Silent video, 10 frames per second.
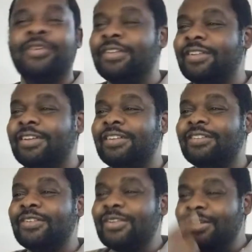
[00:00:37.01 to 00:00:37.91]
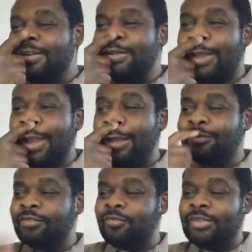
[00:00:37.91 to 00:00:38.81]
But uh, yeah, I
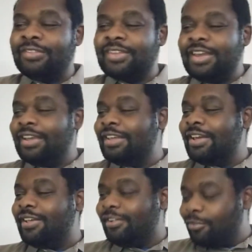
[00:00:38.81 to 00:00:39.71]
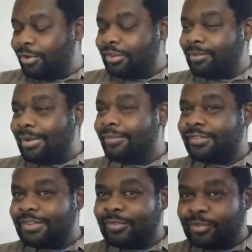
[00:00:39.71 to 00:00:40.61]
don't want me saying, uh, according to the Bible,
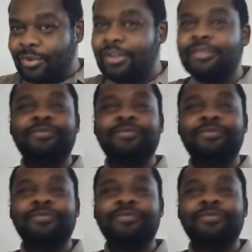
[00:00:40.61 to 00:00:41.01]
this stuff is wrong.